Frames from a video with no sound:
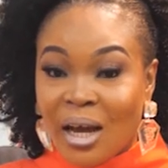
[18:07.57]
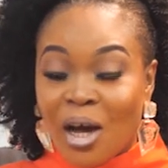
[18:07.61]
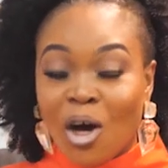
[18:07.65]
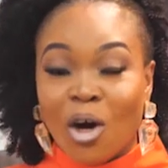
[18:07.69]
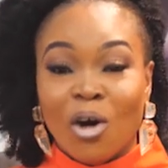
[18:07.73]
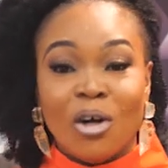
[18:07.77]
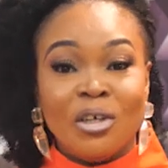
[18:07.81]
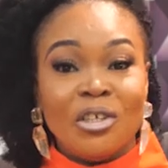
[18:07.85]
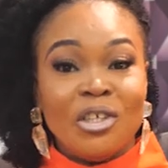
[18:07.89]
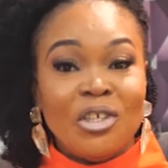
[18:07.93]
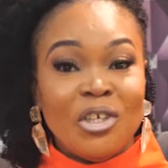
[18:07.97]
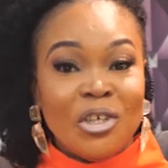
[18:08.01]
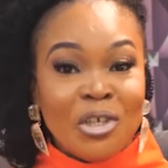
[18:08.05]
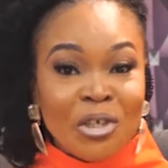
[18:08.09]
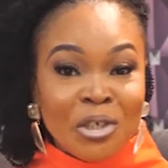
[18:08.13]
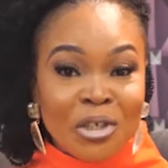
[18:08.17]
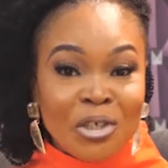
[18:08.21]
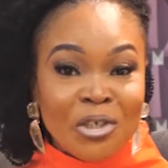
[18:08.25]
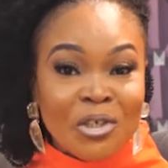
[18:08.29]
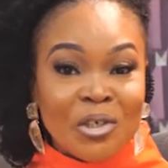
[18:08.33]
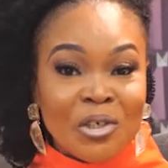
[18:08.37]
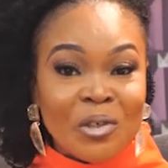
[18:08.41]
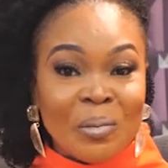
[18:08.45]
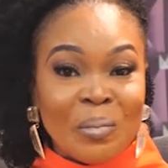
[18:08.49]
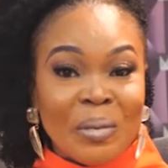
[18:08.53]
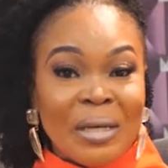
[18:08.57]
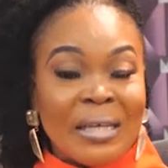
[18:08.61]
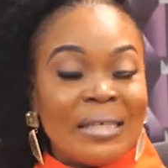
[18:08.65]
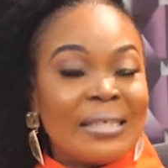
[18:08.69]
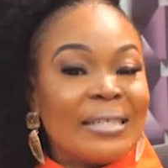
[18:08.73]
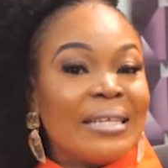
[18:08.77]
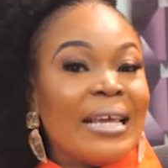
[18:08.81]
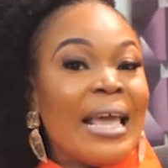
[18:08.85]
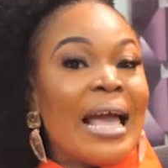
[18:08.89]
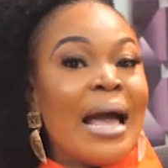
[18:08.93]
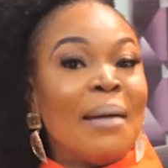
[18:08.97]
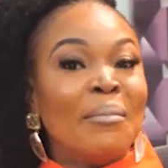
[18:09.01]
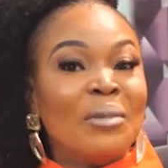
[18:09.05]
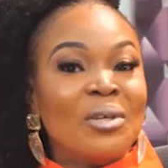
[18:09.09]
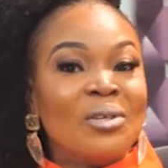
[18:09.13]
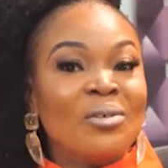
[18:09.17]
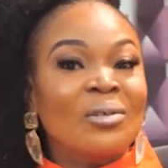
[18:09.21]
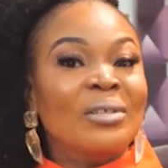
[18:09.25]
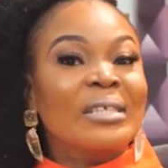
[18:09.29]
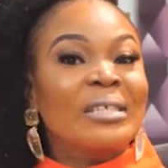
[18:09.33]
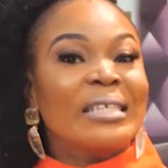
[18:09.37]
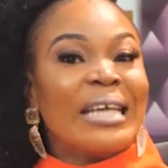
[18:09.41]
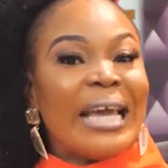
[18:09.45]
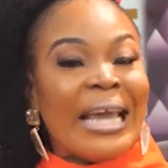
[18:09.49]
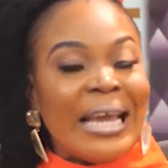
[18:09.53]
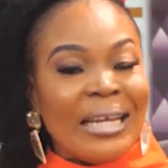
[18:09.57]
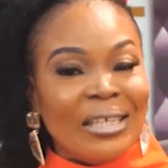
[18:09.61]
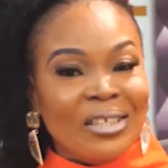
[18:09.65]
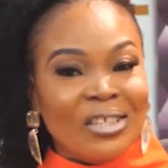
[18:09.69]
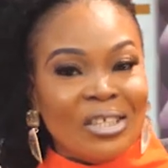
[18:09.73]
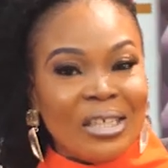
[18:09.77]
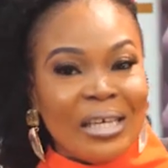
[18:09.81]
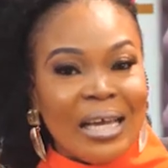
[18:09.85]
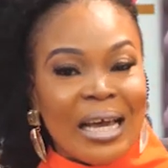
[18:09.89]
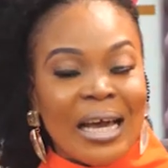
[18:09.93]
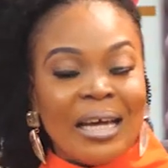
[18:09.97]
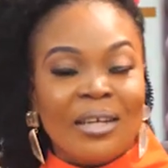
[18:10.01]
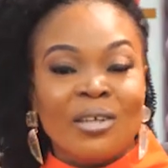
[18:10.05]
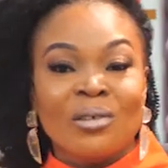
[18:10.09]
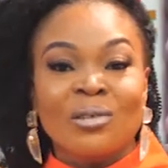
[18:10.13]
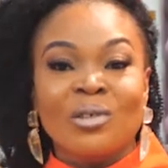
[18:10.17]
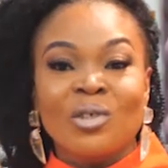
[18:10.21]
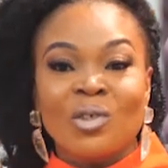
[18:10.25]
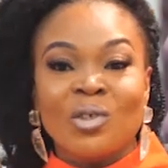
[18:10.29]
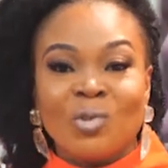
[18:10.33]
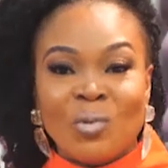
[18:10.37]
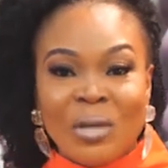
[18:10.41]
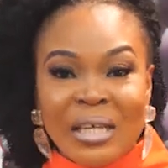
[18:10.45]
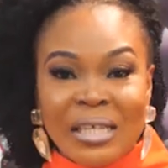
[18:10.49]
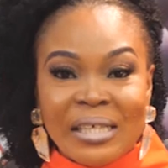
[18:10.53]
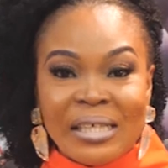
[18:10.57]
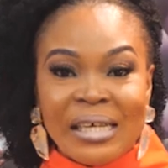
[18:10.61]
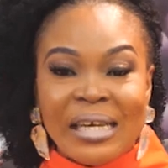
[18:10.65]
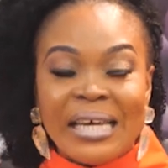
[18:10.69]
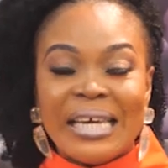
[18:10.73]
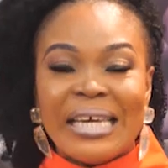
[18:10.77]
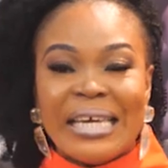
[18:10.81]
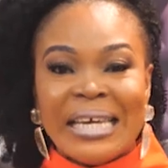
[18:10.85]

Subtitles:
On YouTube, it's the Amazons NG, and on Twitter,